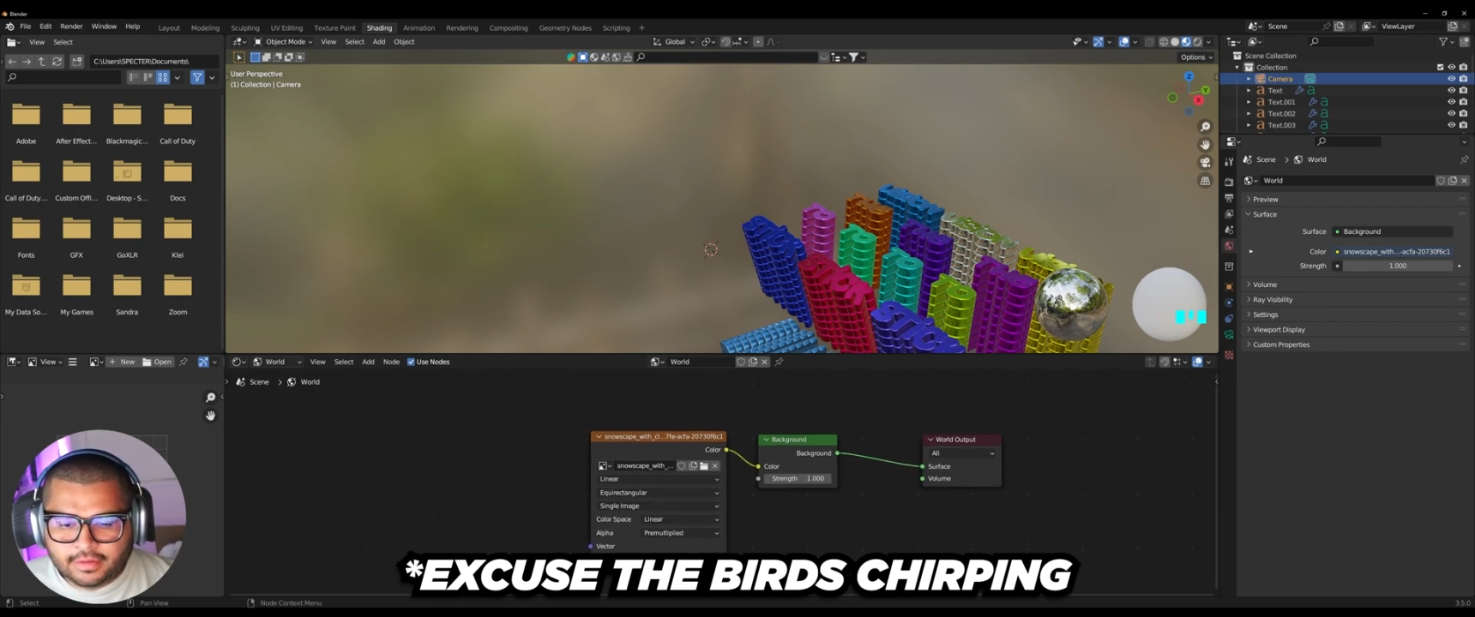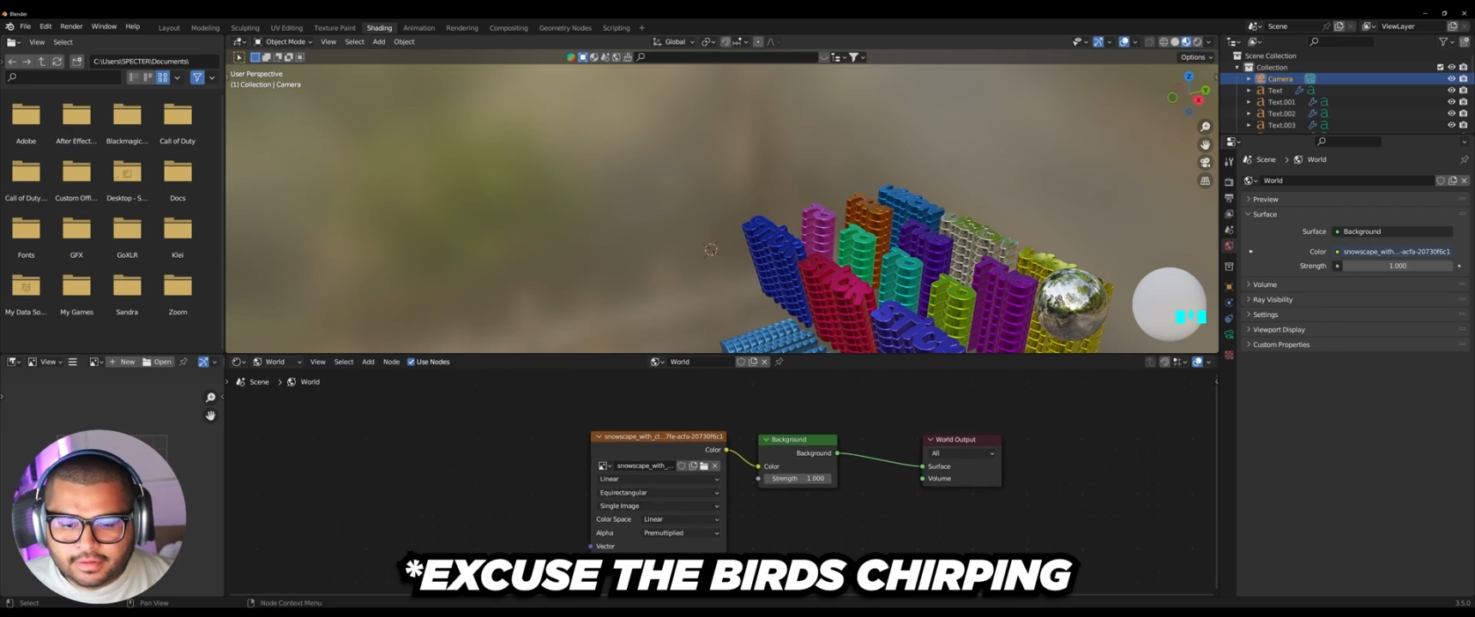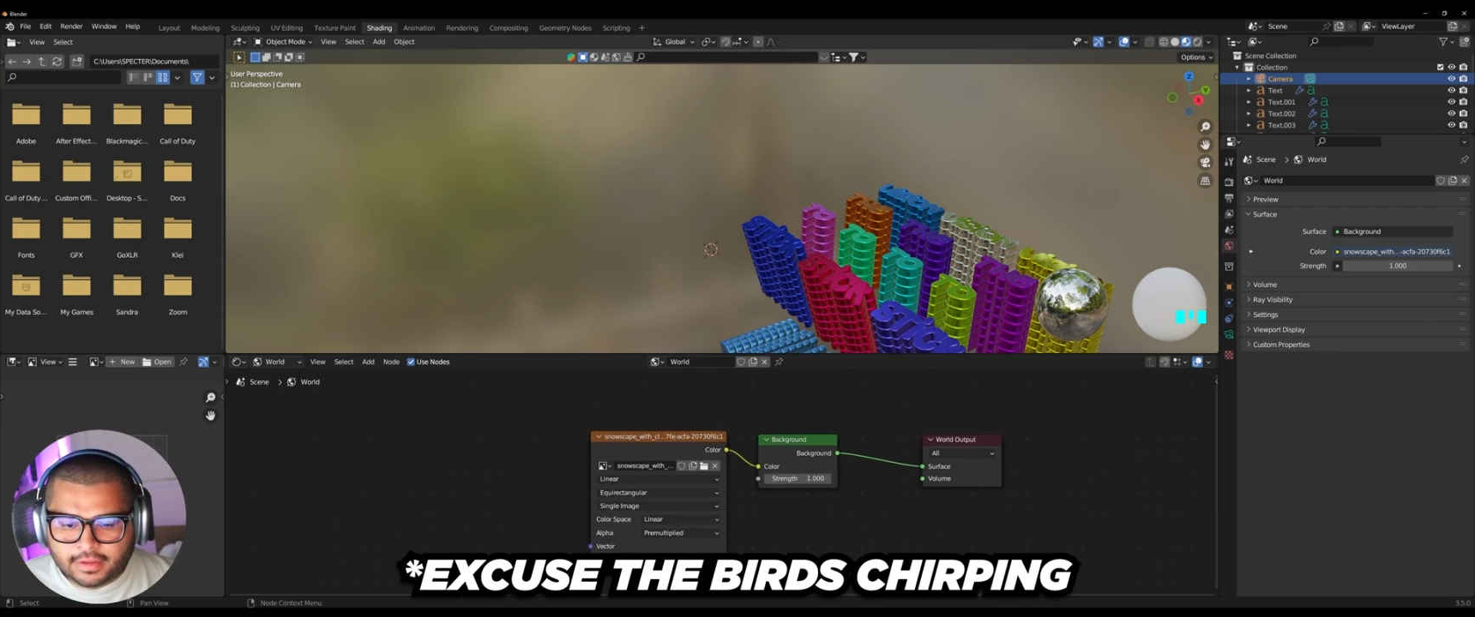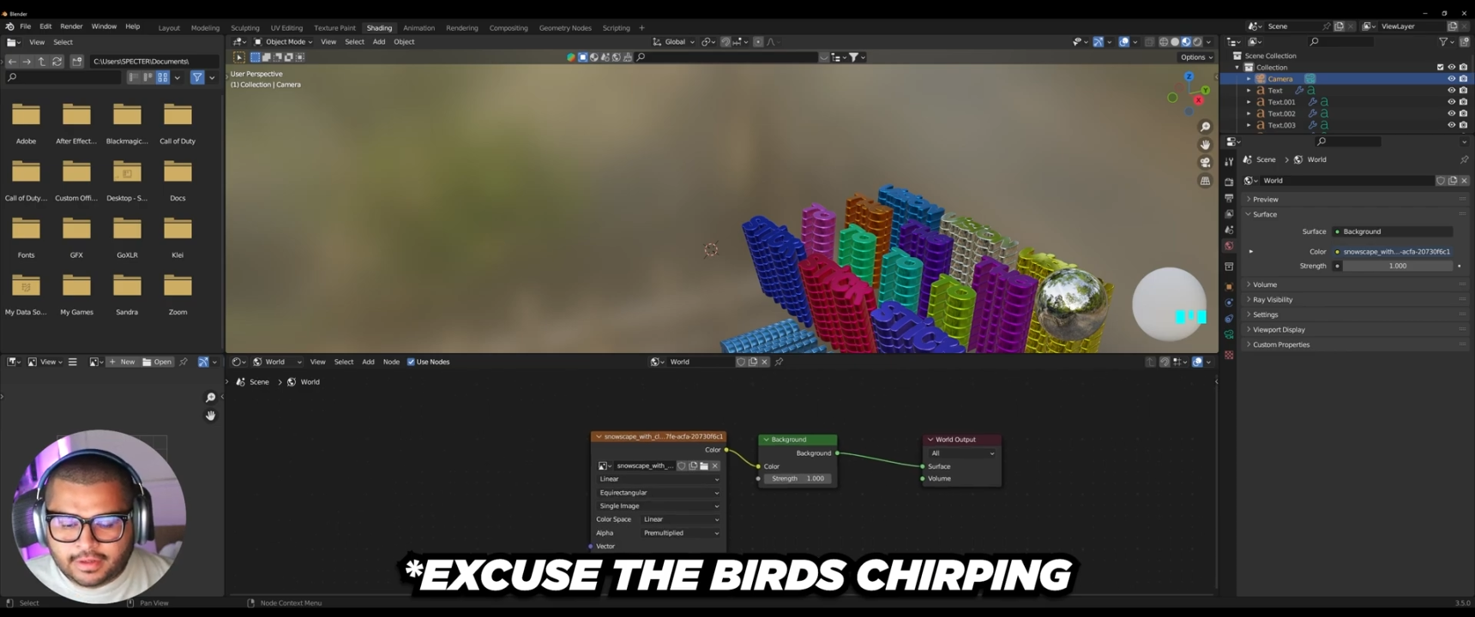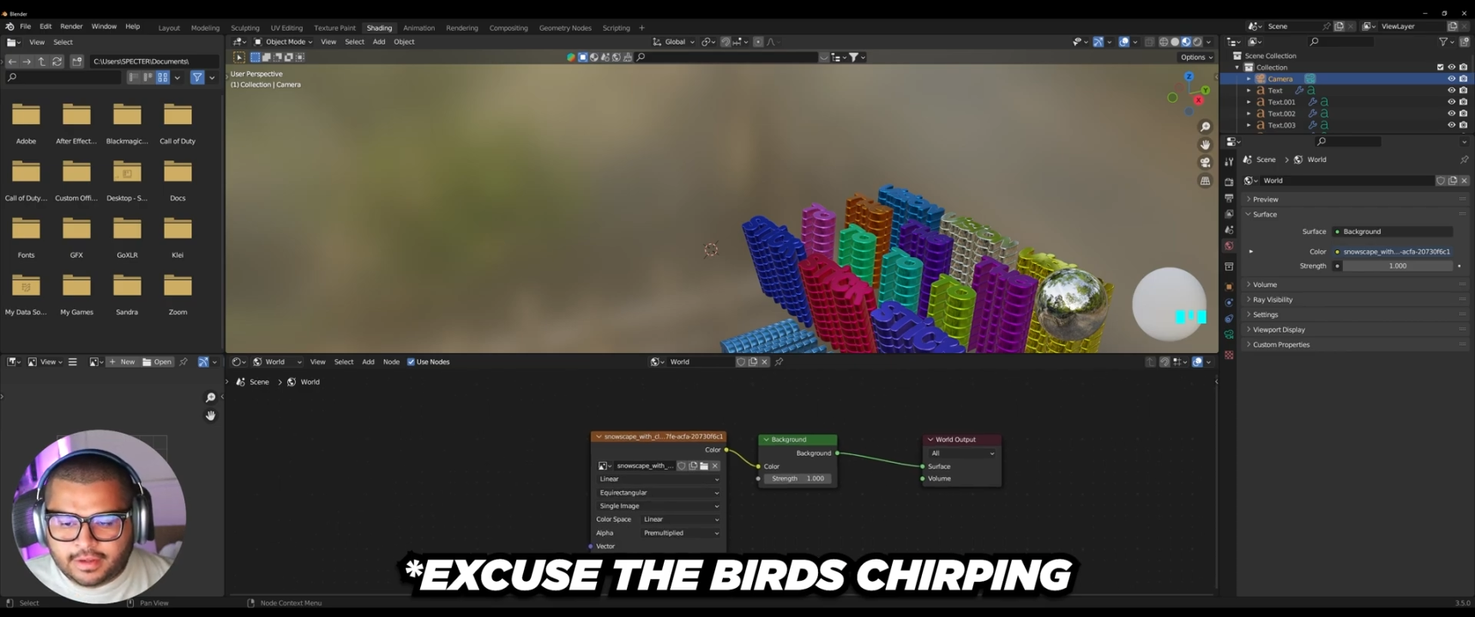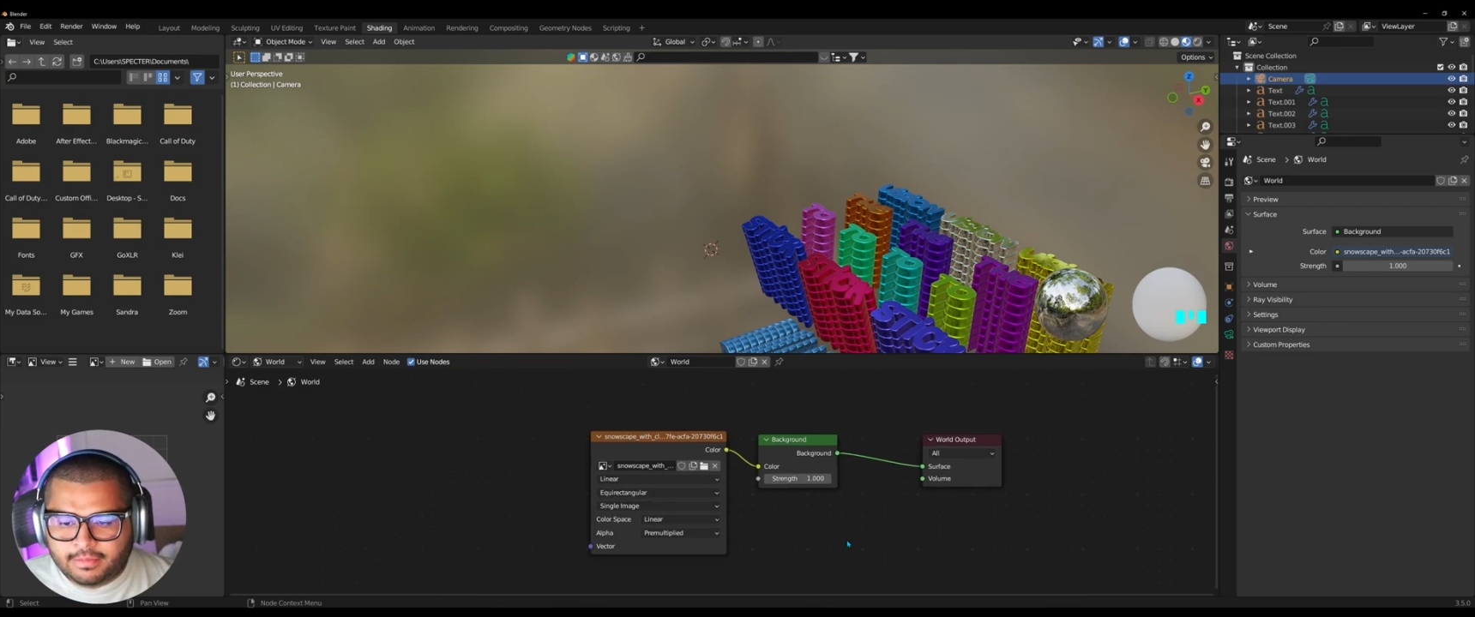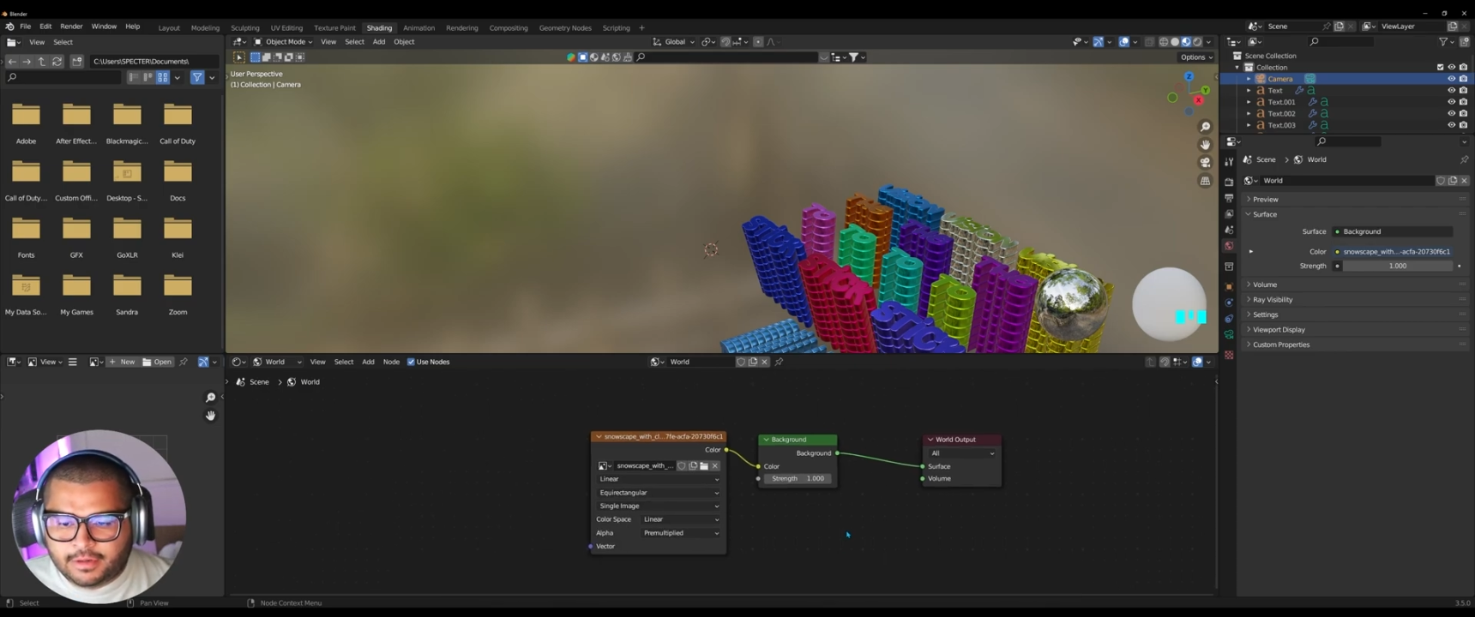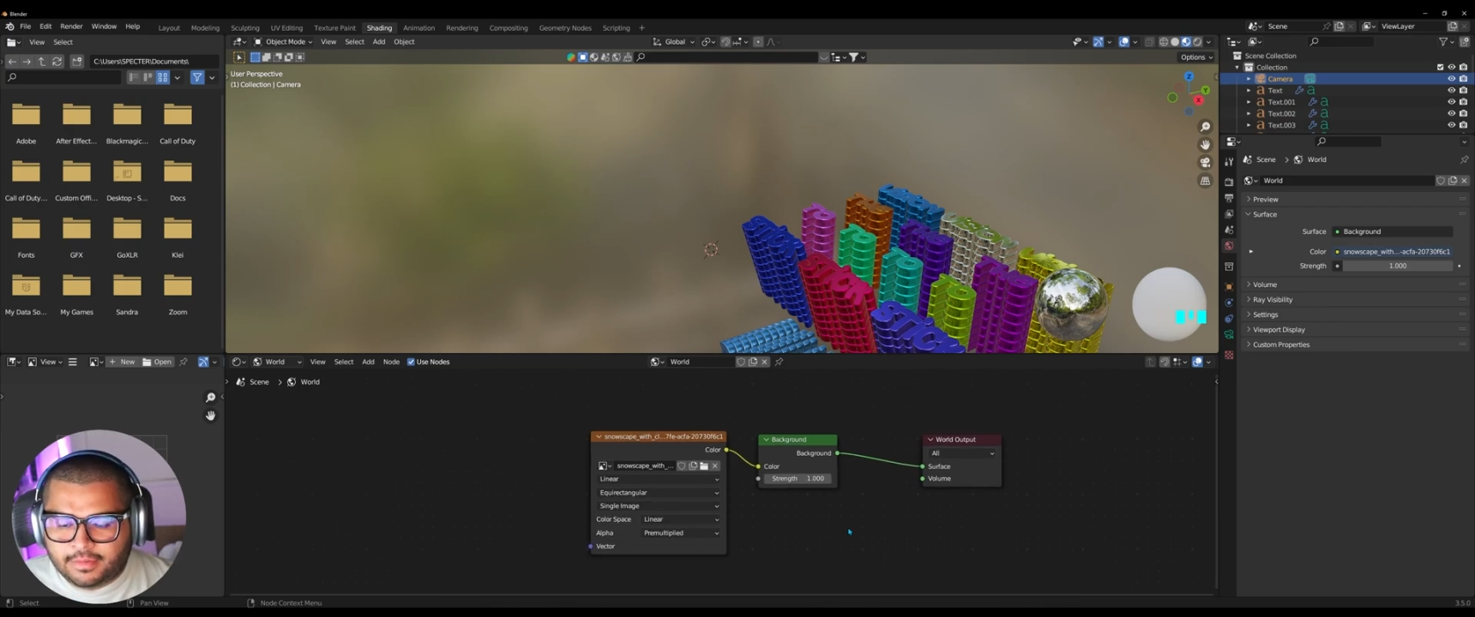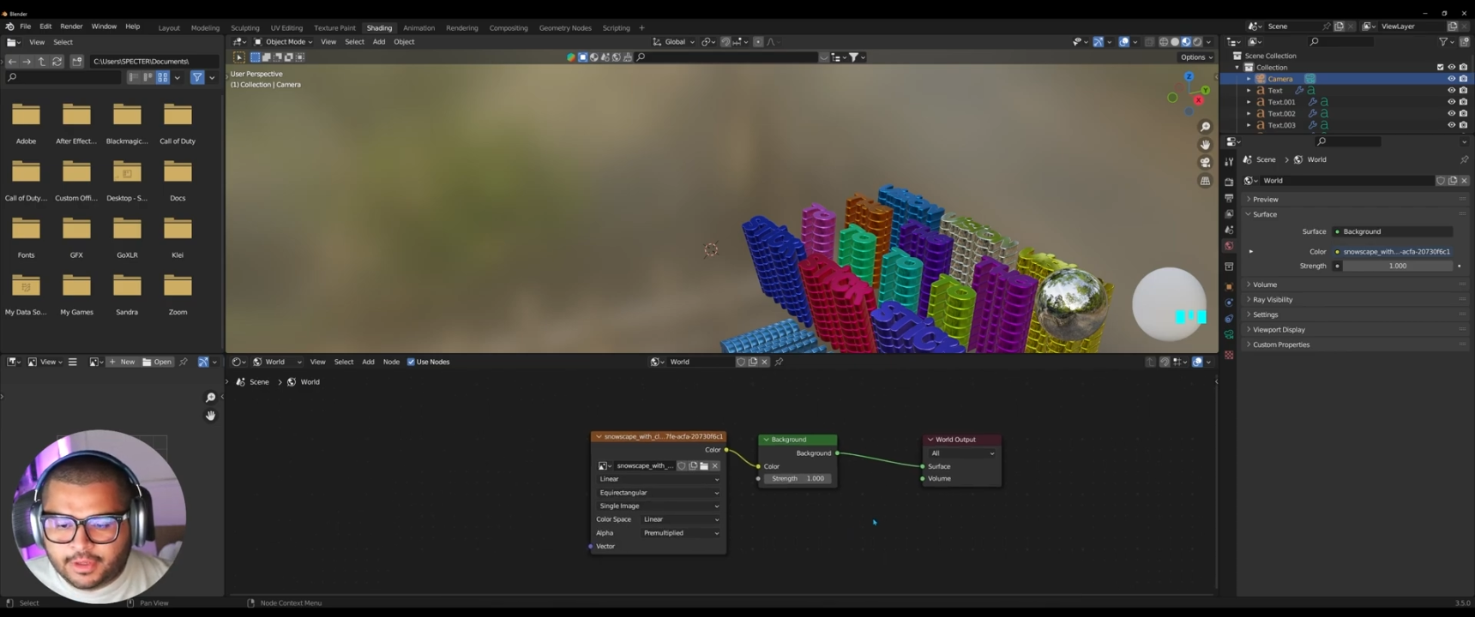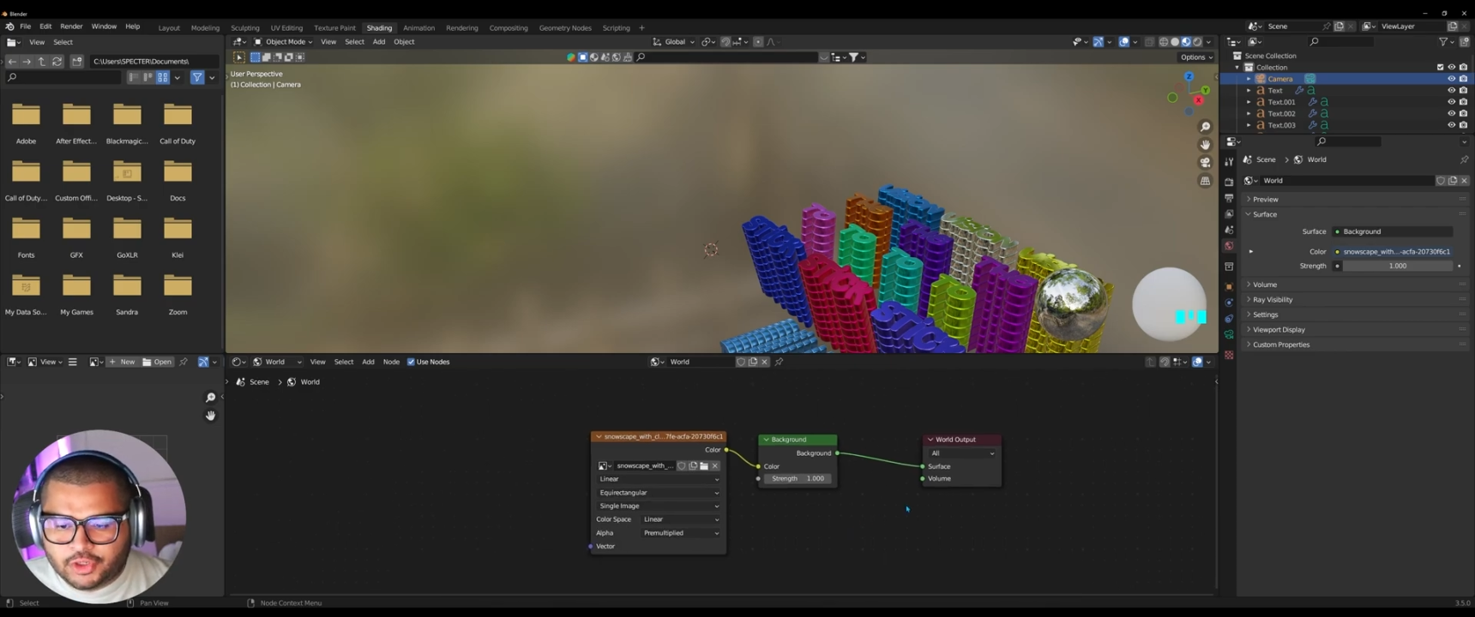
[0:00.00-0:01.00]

And I'm gonna make